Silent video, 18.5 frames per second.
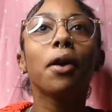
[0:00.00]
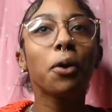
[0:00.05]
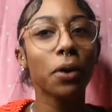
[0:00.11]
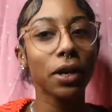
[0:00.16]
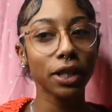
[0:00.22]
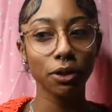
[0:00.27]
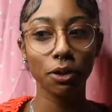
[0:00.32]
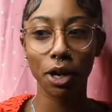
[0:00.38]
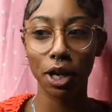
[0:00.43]
the way
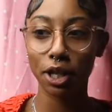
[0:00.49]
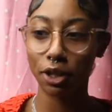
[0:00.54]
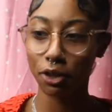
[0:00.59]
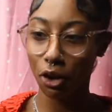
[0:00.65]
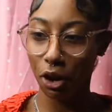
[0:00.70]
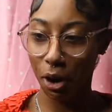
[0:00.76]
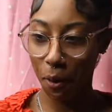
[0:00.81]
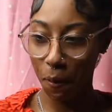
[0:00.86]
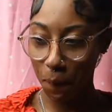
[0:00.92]
to where it
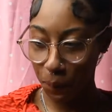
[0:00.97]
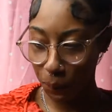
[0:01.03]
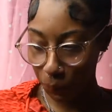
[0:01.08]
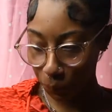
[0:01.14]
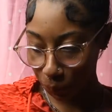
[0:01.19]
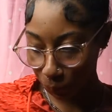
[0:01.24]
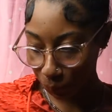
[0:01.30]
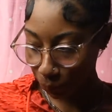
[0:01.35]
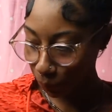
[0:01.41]
started.
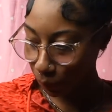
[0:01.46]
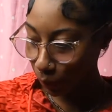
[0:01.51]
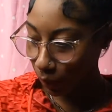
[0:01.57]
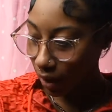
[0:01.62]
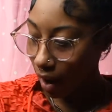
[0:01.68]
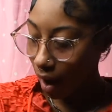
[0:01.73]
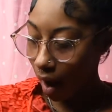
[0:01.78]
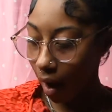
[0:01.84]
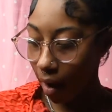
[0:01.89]

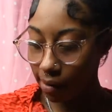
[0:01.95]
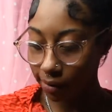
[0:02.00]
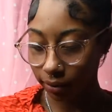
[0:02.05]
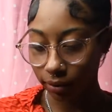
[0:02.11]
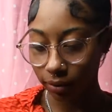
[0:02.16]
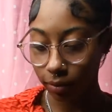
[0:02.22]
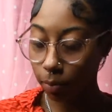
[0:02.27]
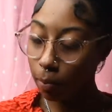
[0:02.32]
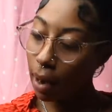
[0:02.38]

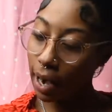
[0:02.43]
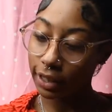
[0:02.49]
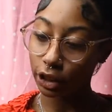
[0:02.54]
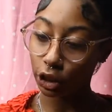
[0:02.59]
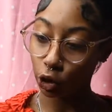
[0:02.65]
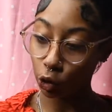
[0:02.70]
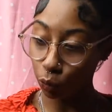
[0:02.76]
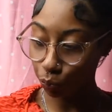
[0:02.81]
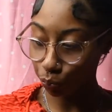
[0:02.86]
Mind
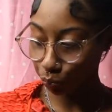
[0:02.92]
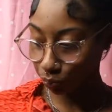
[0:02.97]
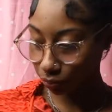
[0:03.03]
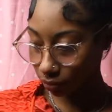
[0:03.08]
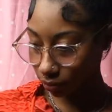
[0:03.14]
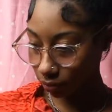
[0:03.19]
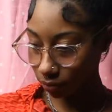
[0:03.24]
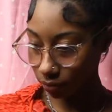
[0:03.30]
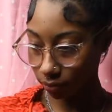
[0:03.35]
you,
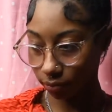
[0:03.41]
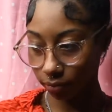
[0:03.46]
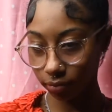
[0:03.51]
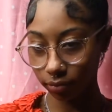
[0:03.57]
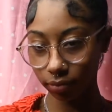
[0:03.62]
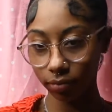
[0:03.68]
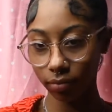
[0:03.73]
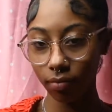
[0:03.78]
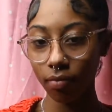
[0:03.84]

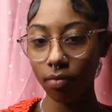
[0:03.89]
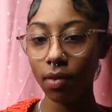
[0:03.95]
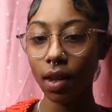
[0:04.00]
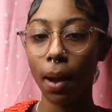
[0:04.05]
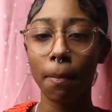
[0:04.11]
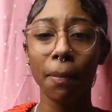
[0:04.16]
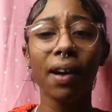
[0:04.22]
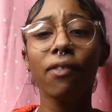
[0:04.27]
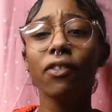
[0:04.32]

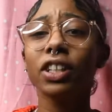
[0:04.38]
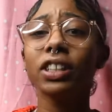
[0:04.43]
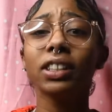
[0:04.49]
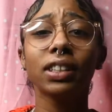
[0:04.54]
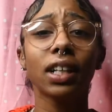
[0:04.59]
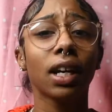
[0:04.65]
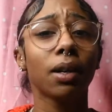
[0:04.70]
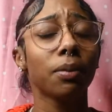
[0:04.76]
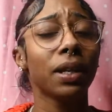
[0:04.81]
my first
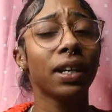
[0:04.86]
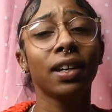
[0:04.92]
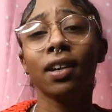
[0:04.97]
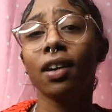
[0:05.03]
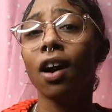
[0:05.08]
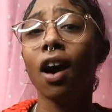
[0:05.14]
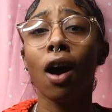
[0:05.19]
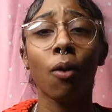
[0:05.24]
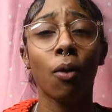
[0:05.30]
time getting
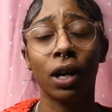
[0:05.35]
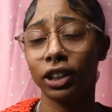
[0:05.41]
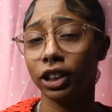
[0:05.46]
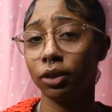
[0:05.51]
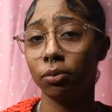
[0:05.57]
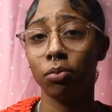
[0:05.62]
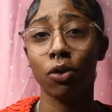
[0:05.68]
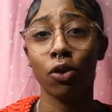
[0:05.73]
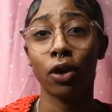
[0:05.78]
caught
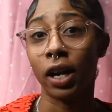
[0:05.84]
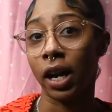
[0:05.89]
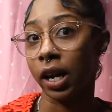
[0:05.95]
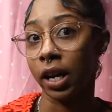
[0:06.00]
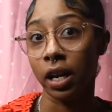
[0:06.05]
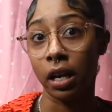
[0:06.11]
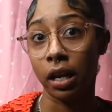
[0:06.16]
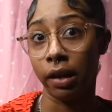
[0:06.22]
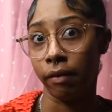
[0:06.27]
watching porn, I
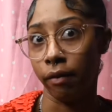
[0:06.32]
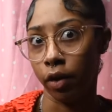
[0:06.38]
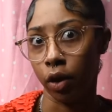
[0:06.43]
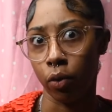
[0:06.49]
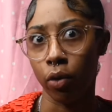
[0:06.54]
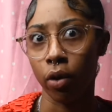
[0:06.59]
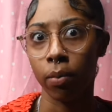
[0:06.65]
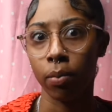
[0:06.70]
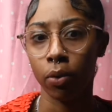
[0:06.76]
didn't even
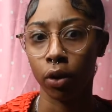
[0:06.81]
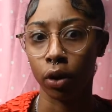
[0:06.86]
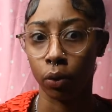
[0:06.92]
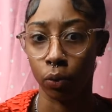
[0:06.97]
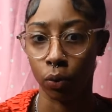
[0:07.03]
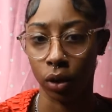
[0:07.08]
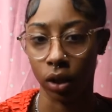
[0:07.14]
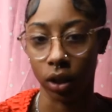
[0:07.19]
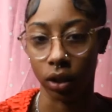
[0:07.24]
know what porn
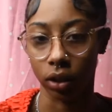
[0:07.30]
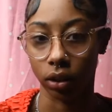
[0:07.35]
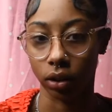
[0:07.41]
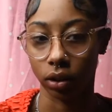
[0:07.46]
was.